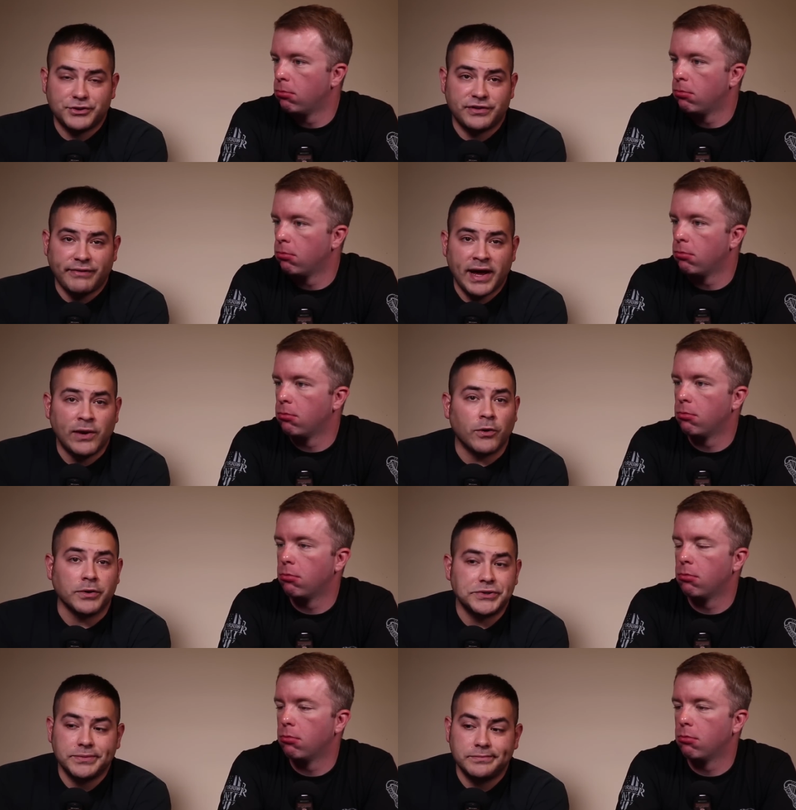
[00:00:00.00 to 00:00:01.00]
Speaker 1: these are just fighting
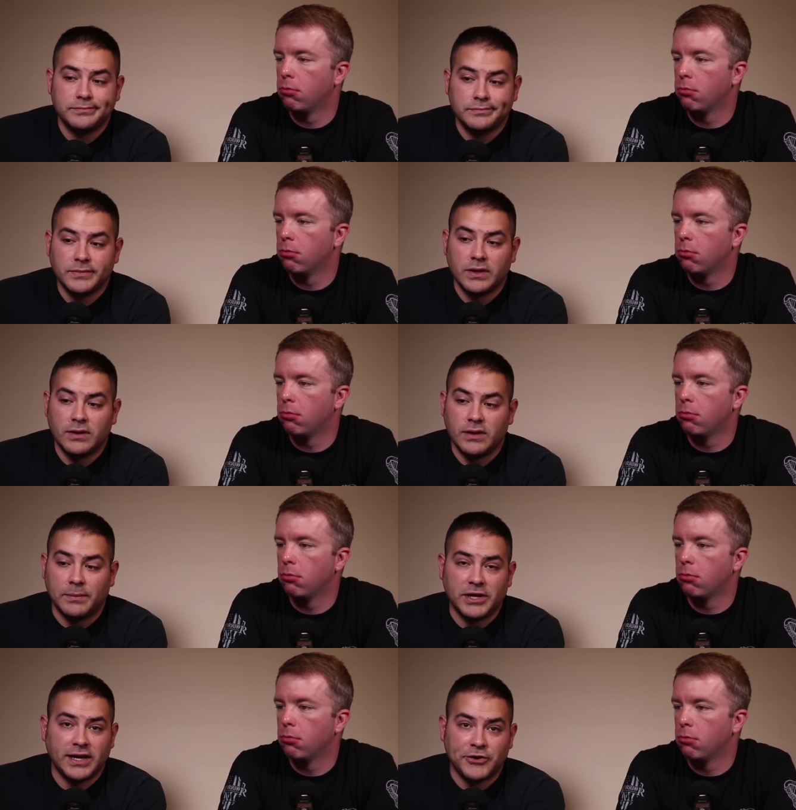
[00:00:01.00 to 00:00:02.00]
words.
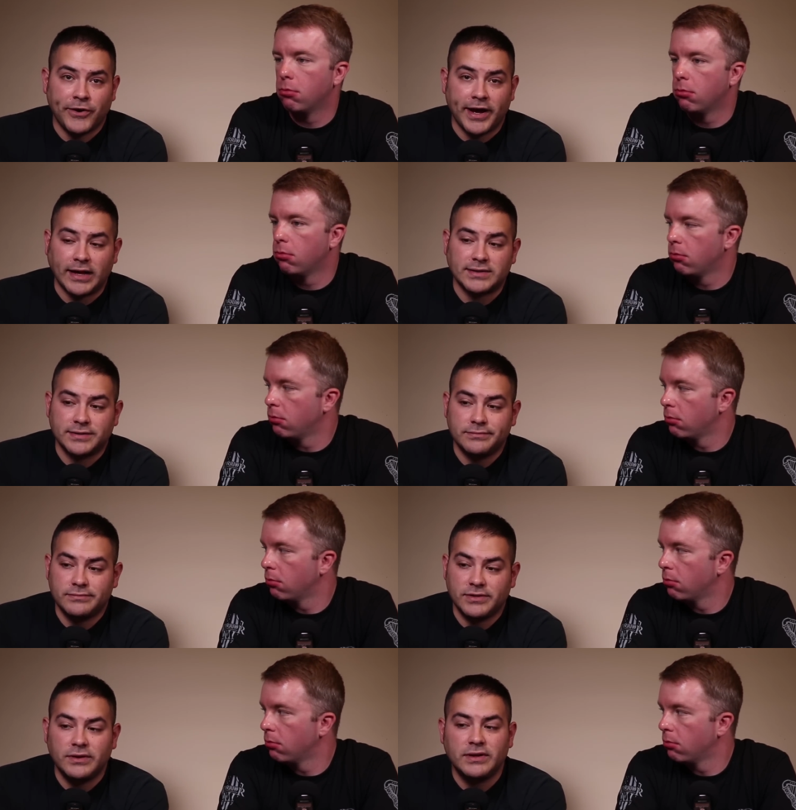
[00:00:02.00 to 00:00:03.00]
I'm going to kick your ass.
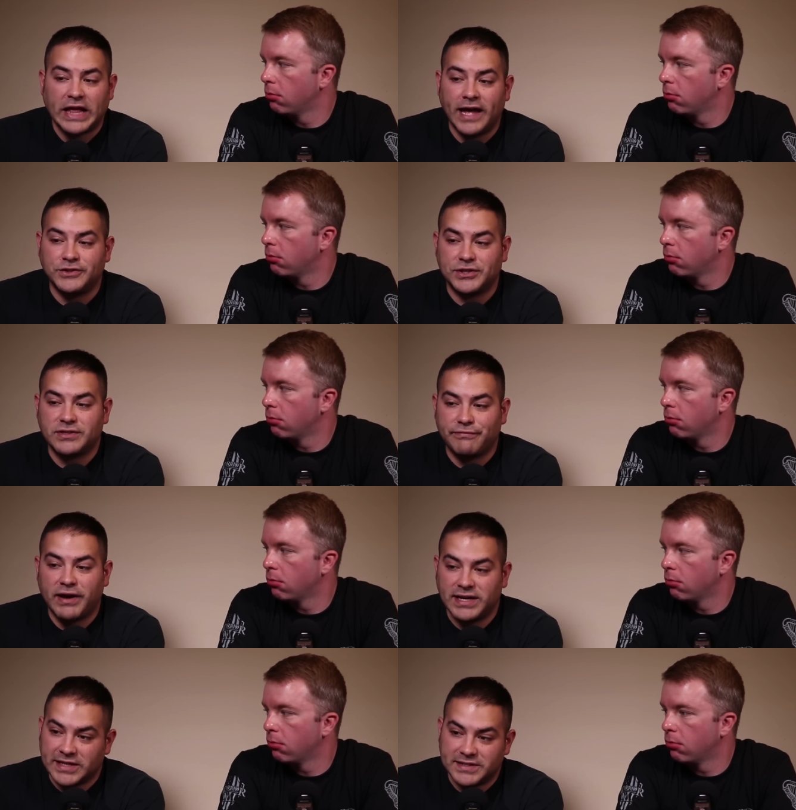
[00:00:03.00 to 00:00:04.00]
That
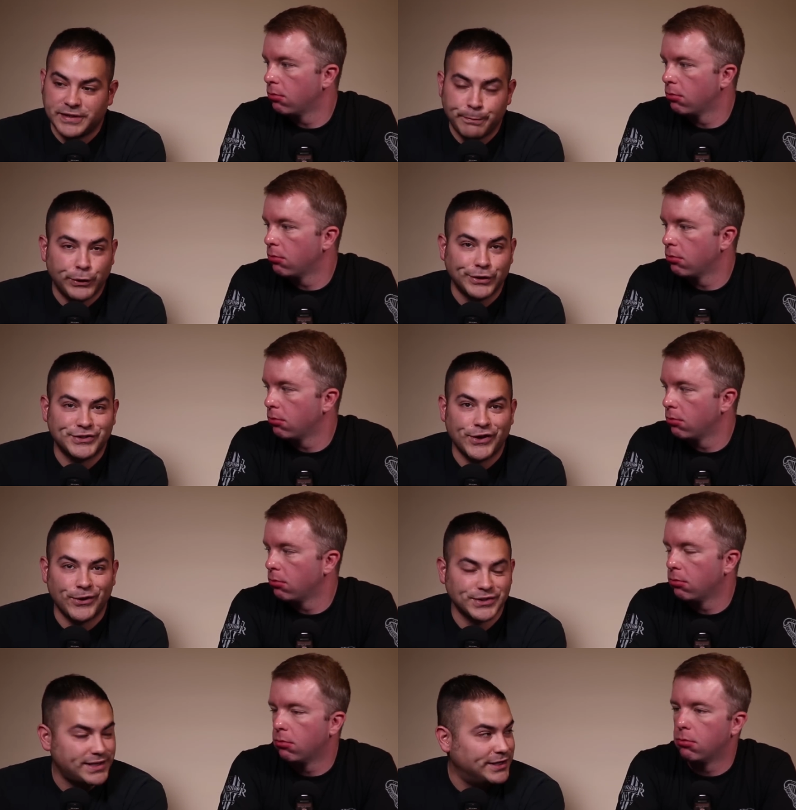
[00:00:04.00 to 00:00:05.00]
justifies a simple
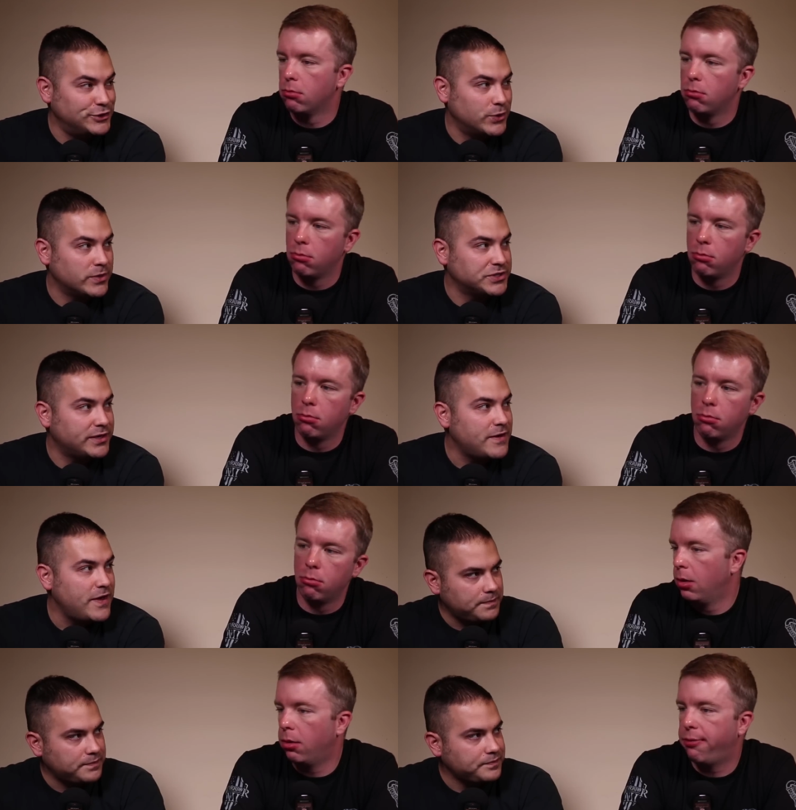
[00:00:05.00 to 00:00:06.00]
assault in Georgia.
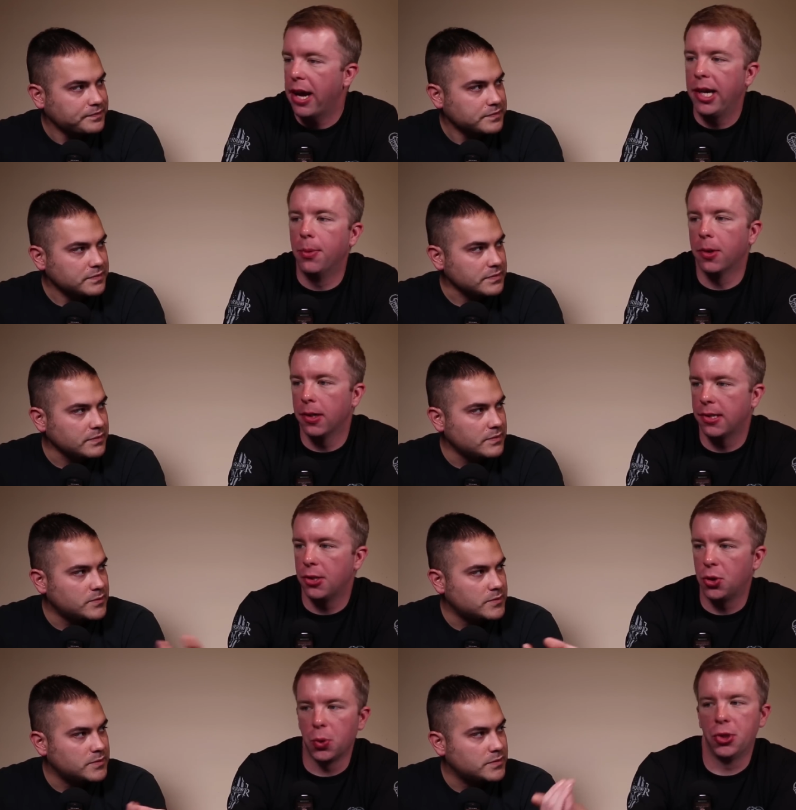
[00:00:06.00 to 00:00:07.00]
Speaker 2: Well, fighting words
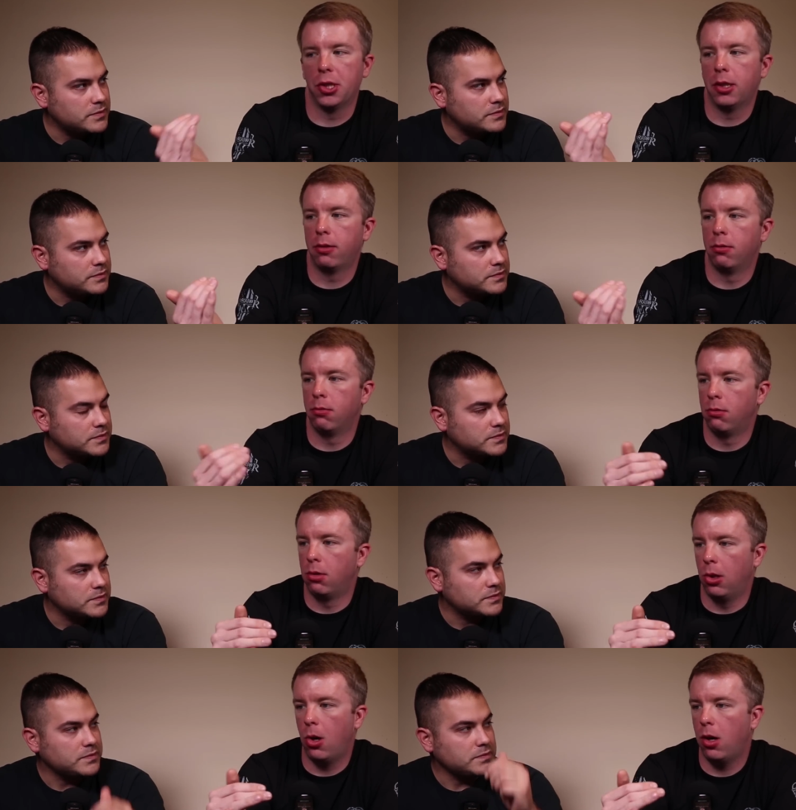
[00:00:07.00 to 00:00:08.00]
in Georgia
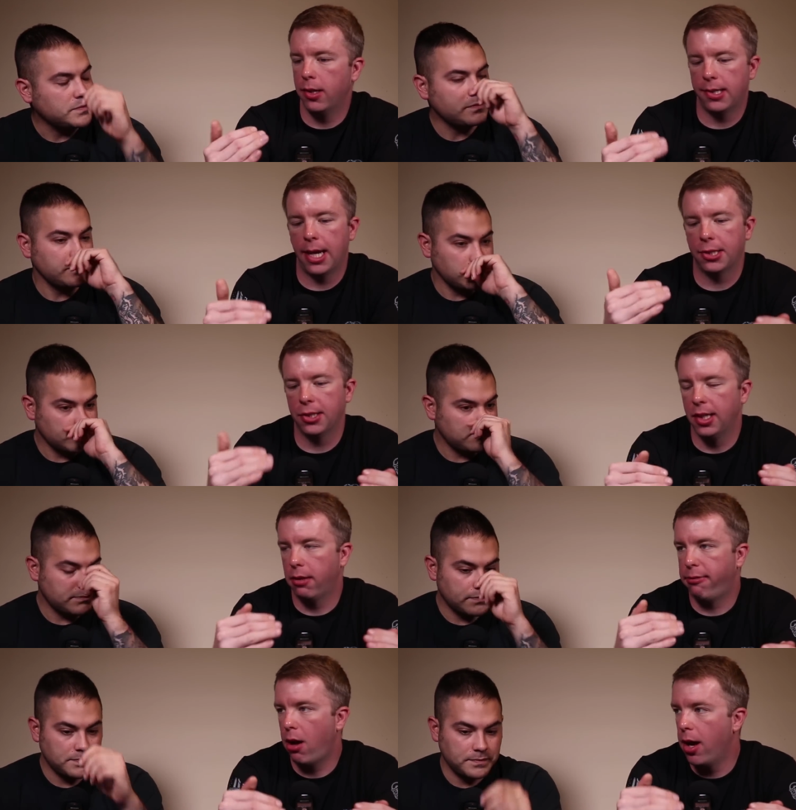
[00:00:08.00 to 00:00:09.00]
law is actually
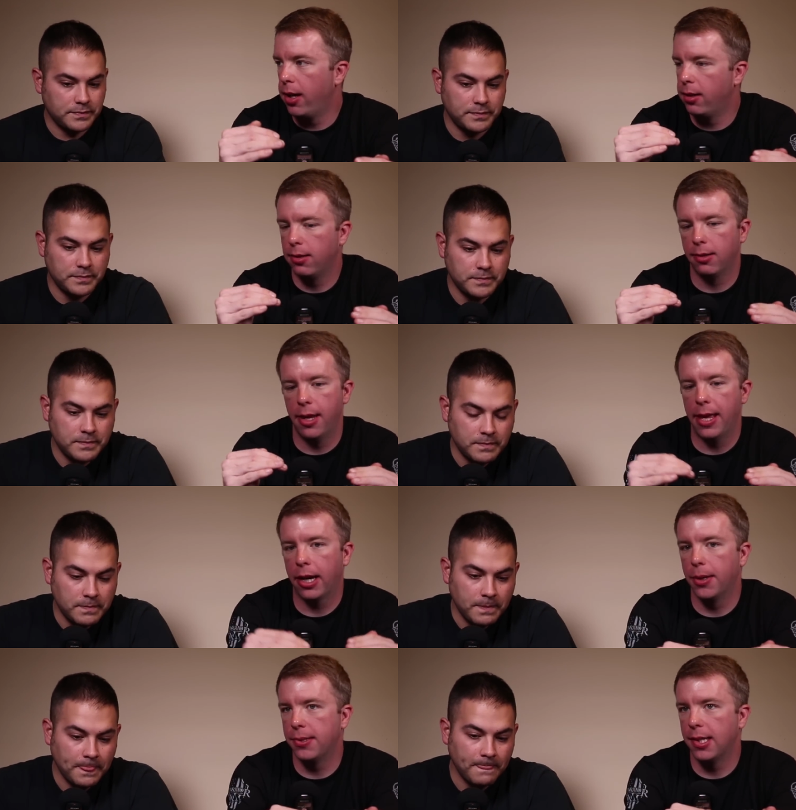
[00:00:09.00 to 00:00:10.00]
defined, and
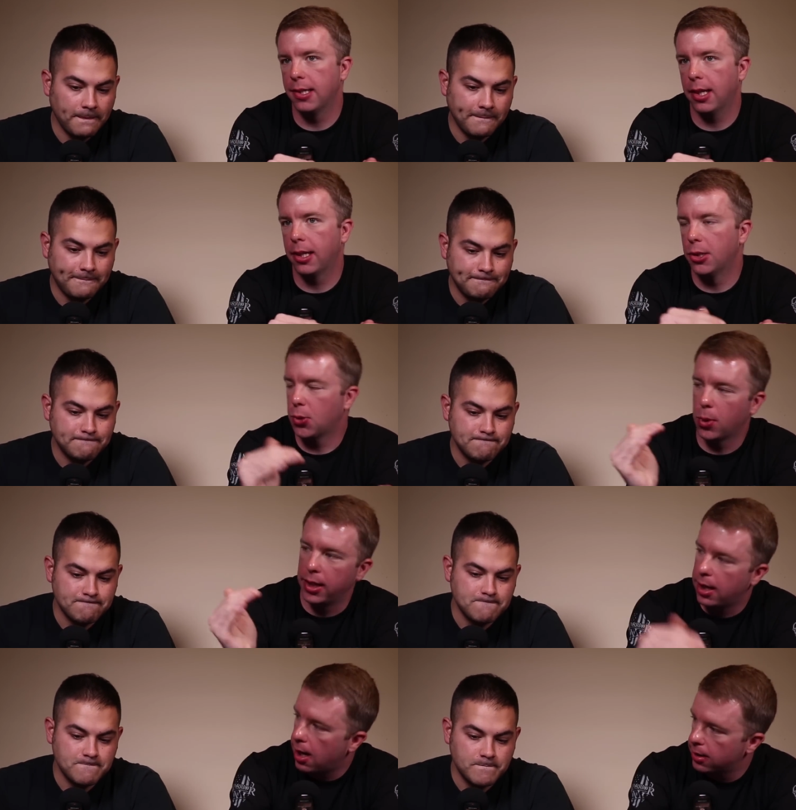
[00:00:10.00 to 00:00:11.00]
that goes into like
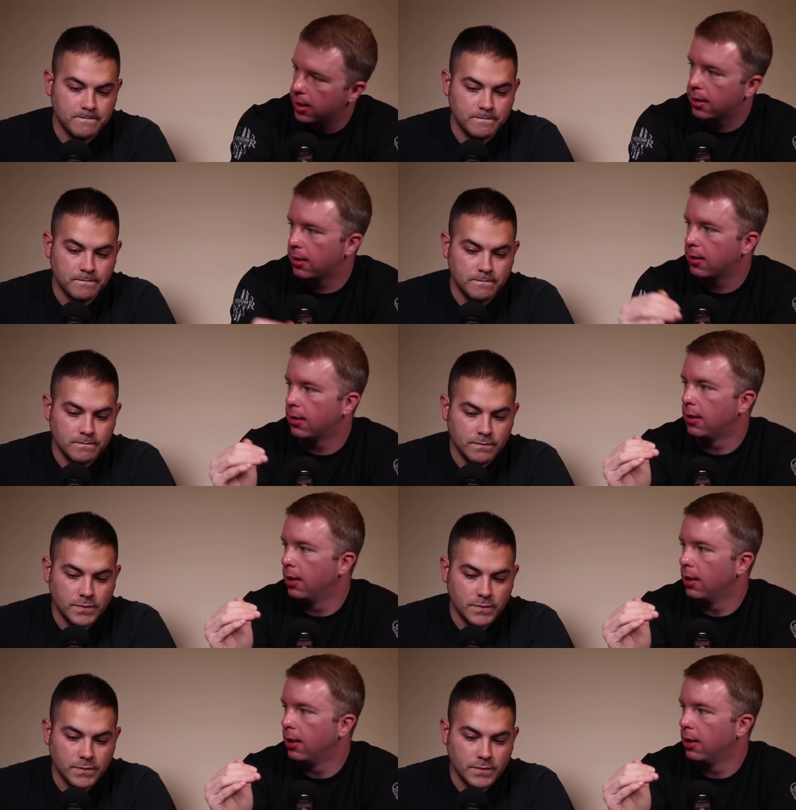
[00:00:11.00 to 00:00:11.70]
disorderly conduct.